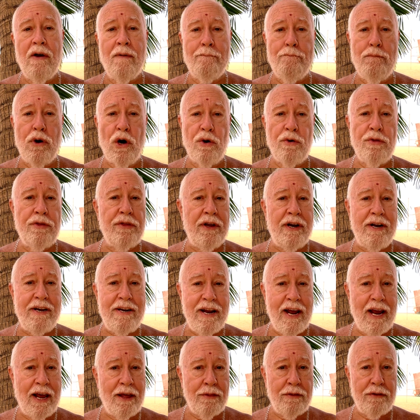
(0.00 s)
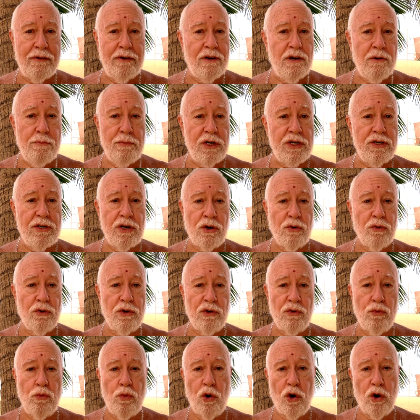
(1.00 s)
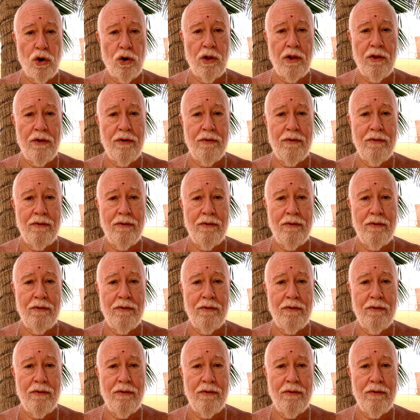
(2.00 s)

birth and death in the material world.